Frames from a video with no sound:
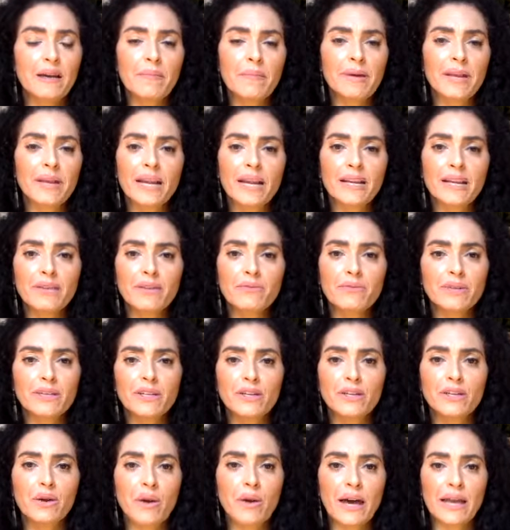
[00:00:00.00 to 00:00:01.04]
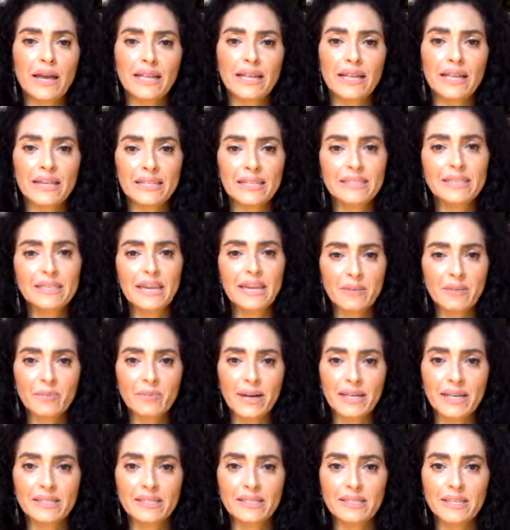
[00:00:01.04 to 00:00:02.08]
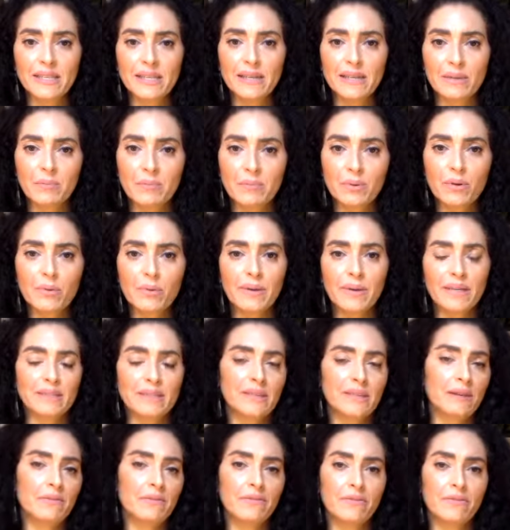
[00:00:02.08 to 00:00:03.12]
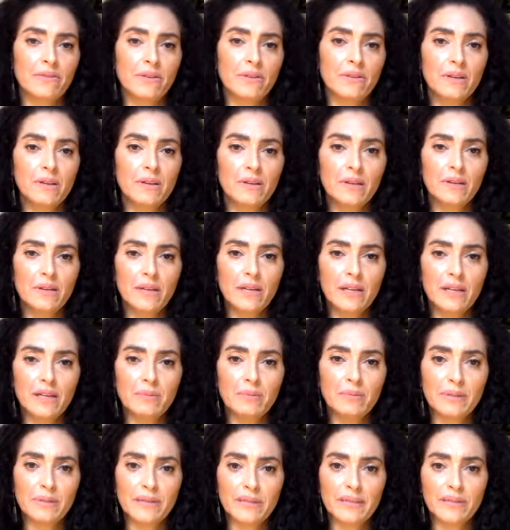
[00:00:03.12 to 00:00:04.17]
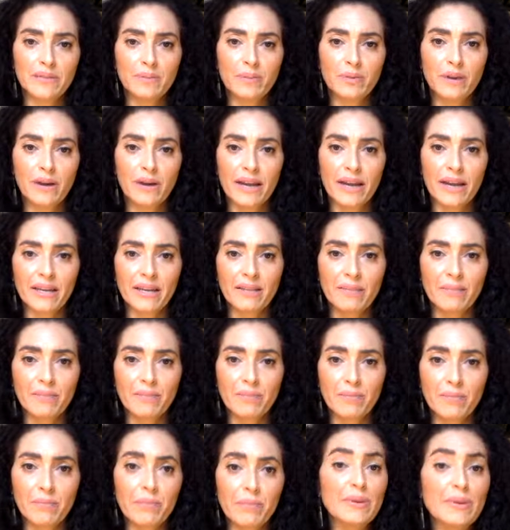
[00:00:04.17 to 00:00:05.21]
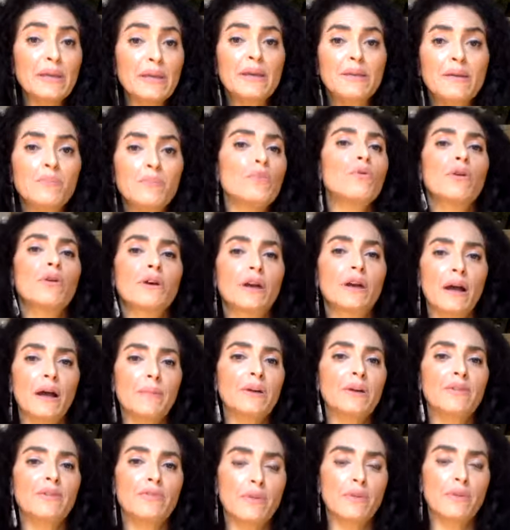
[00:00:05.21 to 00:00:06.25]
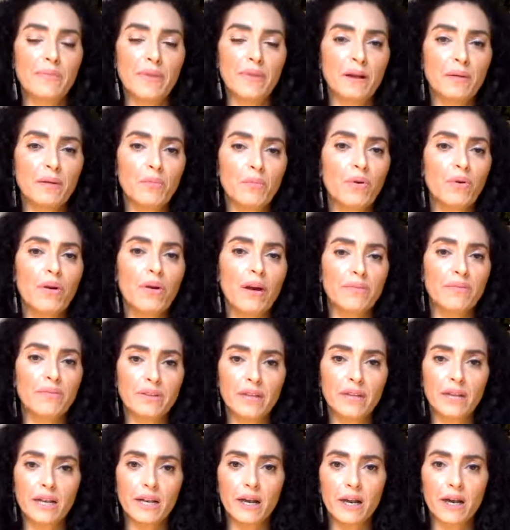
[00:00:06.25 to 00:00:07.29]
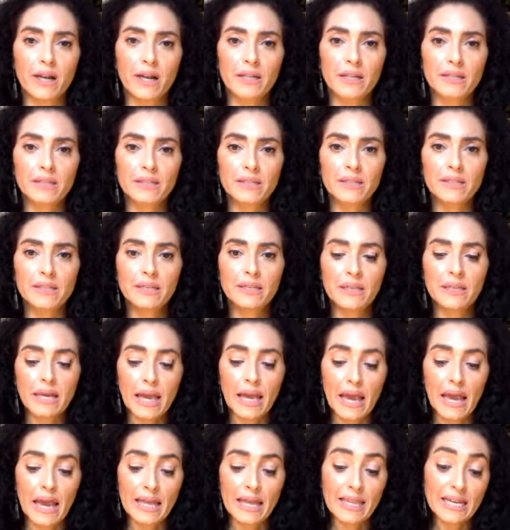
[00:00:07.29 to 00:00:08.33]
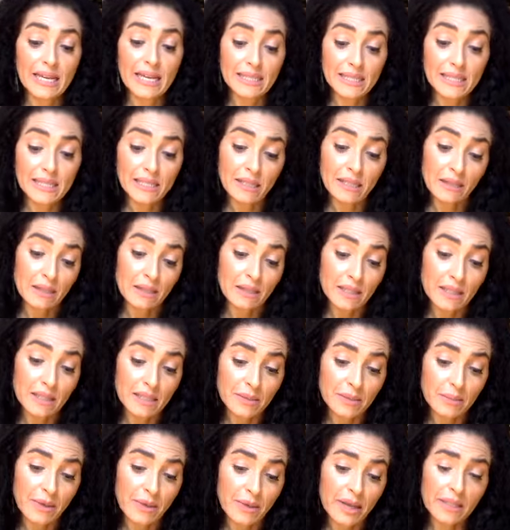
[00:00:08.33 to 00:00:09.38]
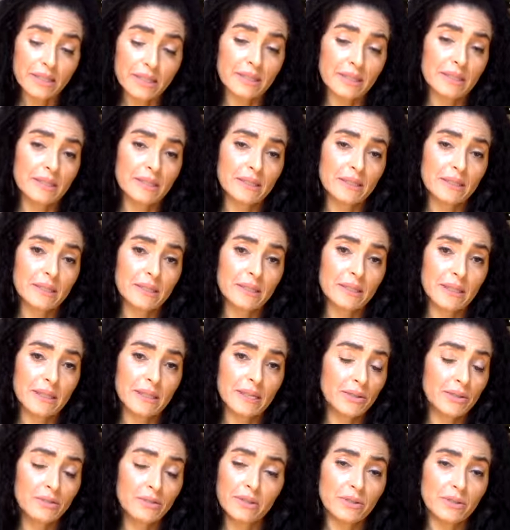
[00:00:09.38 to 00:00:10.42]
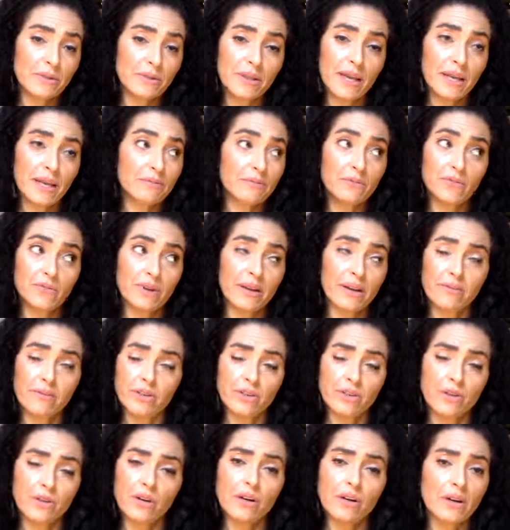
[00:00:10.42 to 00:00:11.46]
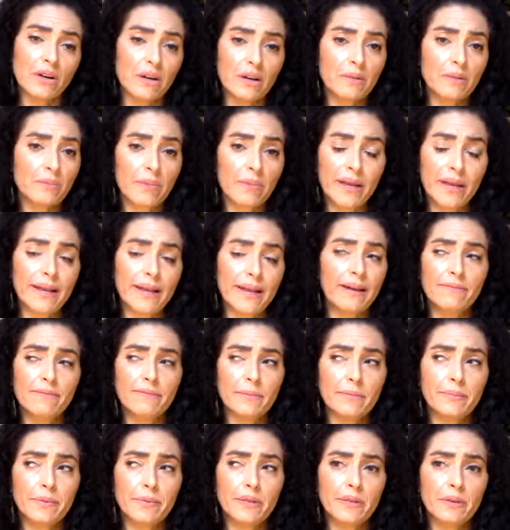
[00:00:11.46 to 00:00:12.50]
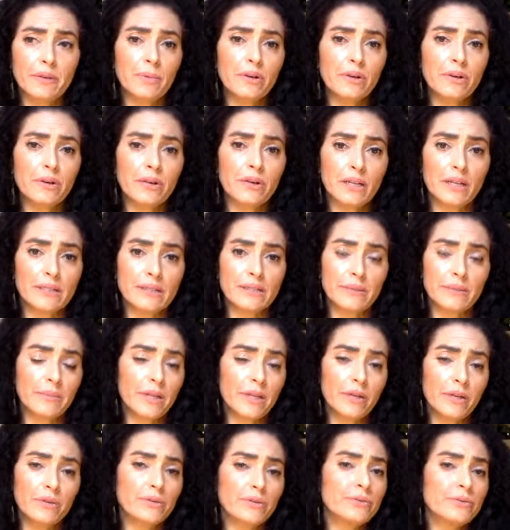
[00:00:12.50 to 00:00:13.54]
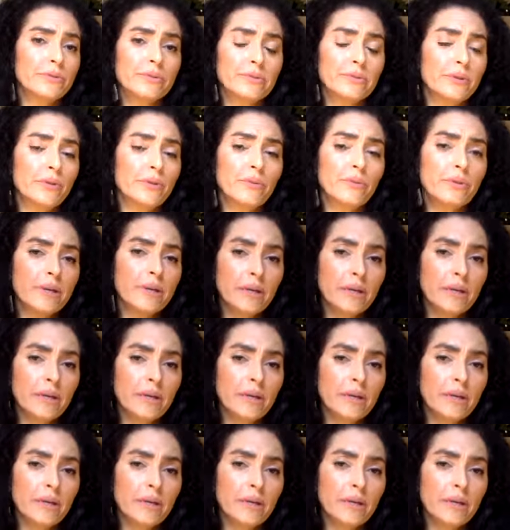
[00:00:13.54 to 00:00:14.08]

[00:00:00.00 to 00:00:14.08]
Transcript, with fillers: but I didn't really know how to like take my seat and put myself in a place where I can be more coming from there more often than not. Right. And that's a skill and that's a practice. And you can do that driving your car by not flipping the bird on somebody who's annoying.